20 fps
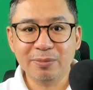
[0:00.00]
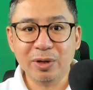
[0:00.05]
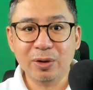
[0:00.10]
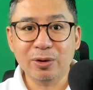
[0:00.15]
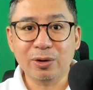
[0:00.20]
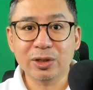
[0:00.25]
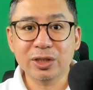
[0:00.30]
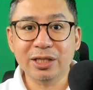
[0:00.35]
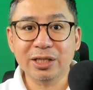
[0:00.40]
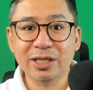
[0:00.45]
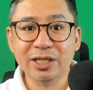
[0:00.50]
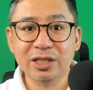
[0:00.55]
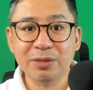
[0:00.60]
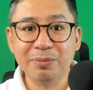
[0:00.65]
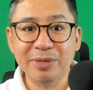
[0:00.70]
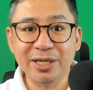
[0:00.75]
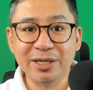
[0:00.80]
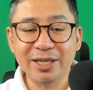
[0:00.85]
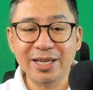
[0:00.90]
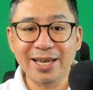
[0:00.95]
because it
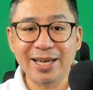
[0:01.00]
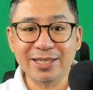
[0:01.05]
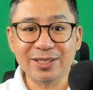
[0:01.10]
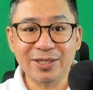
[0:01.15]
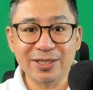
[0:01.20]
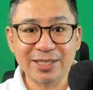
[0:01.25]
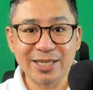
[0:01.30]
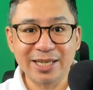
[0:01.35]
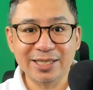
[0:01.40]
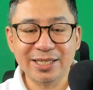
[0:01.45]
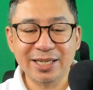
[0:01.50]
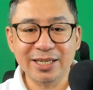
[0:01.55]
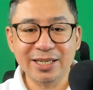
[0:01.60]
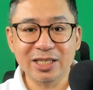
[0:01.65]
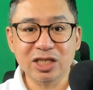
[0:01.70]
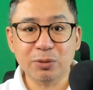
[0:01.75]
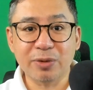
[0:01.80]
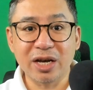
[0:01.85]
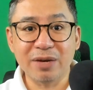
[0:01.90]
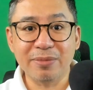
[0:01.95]
is merely
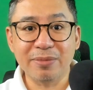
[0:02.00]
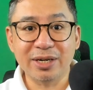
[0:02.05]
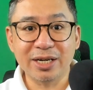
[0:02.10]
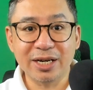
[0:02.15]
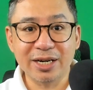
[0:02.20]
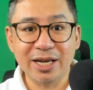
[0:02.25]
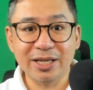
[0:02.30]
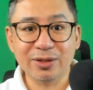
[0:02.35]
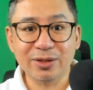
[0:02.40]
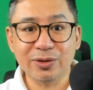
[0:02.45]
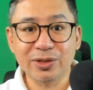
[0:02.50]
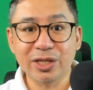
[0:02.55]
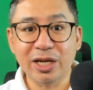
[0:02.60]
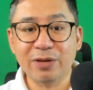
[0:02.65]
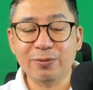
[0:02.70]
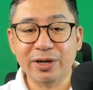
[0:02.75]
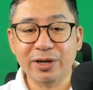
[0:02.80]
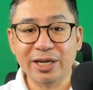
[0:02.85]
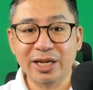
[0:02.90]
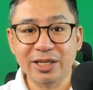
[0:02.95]
exercising its primary right to
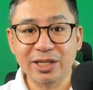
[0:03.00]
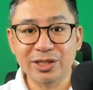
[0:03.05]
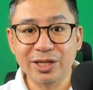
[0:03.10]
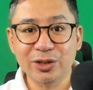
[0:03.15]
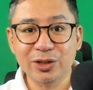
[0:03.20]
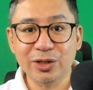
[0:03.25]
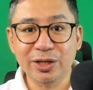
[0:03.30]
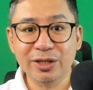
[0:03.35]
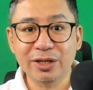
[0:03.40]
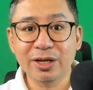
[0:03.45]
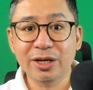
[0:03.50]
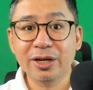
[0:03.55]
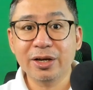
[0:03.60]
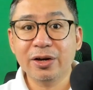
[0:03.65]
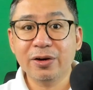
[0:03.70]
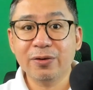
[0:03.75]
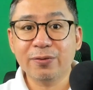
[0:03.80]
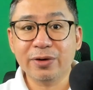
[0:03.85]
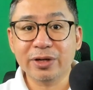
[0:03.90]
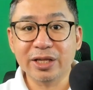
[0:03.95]
self-organization
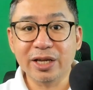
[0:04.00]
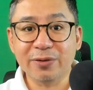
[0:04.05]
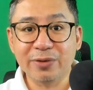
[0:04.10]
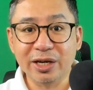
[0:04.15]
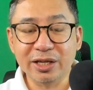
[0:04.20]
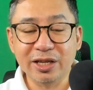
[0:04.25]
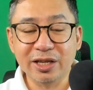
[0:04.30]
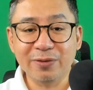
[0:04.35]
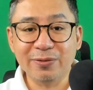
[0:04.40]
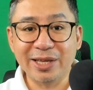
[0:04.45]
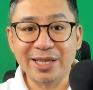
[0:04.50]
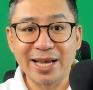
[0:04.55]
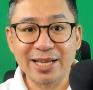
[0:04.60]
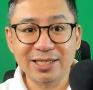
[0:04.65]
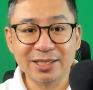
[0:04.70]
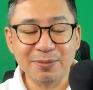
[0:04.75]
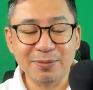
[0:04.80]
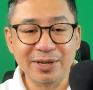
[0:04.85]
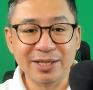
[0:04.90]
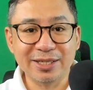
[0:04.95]
for the effective
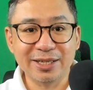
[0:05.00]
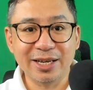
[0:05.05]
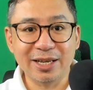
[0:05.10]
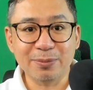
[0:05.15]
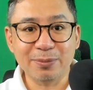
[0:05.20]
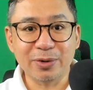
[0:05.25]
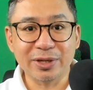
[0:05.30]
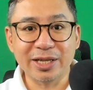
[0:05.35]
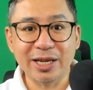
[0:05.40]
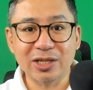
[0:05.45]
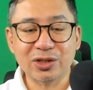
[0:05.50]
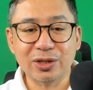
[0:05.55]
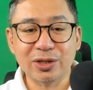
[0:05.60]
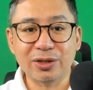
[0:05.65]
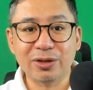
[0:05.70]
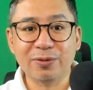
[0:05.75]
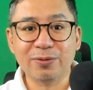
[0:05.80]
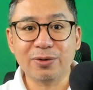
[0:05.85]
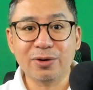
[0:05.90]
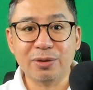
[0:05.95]
enhancement and
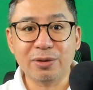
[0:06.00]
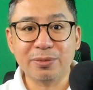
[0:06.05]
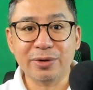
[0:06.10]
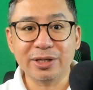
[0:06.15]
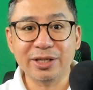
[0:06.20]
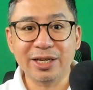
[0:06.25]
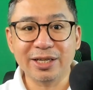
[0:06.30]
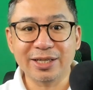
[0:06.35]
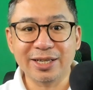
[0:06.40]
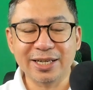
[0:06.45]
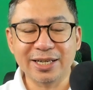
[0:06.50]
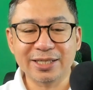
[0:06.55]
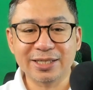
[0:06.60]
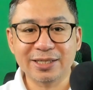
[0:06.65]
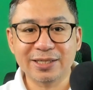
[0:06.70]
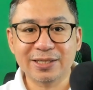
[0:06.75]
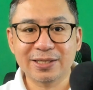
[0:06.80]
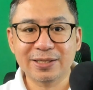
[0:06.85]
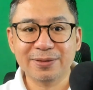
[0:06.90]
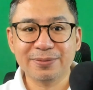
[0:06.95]
protection of common
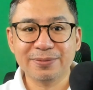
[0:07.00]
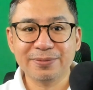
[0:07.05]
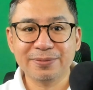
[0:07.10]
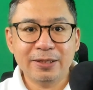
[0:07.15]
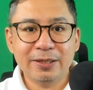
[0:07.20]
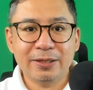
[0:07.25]
interests.